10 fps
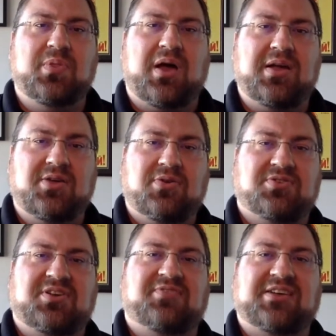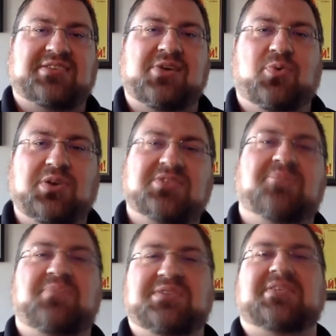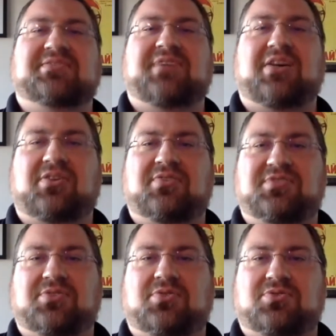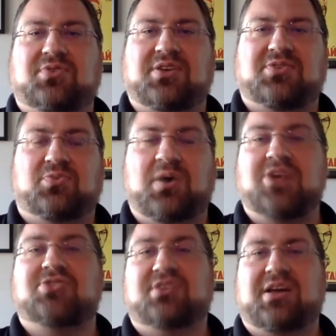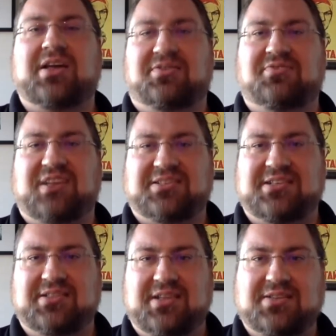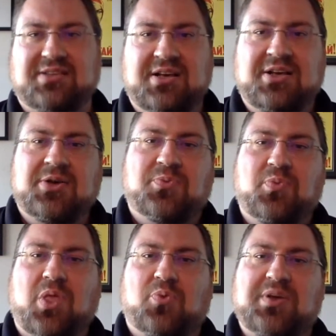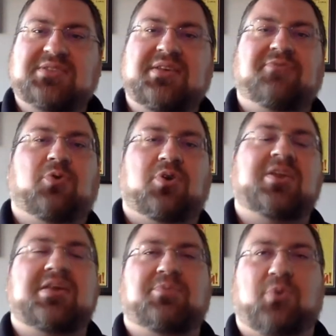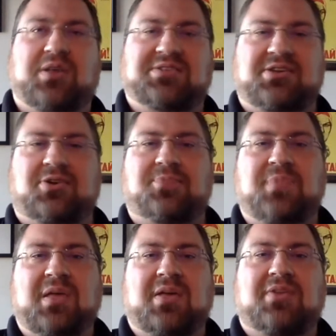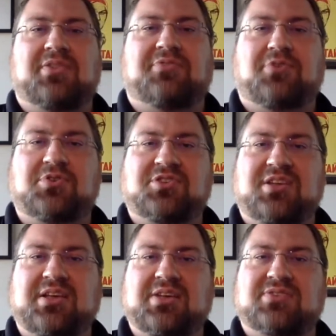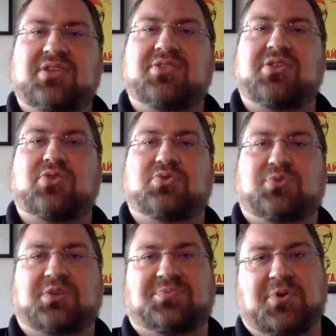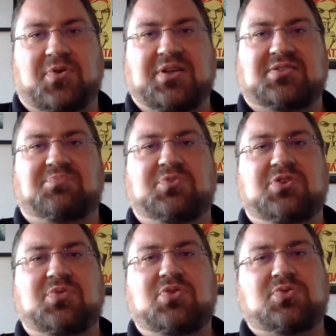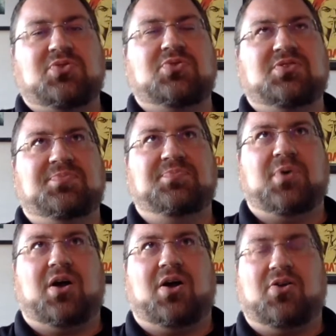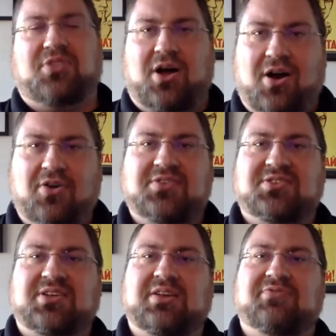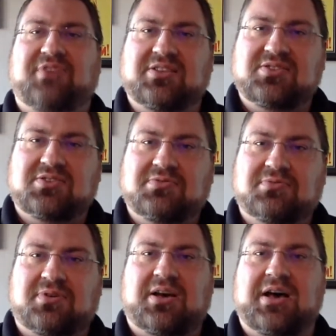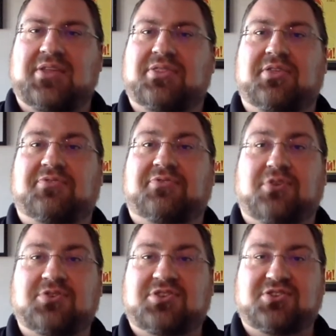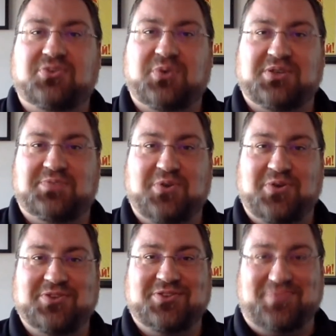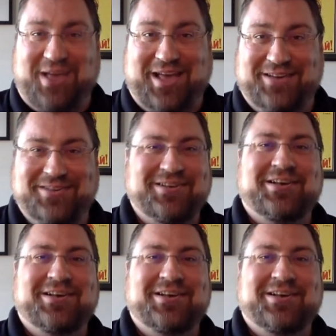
I hear yourself asking, what is the business value of Zero Trust? Why should I invest in this? We see four key points here. The first is the user experience. So users are the hardest to convince, the first to experience the pain,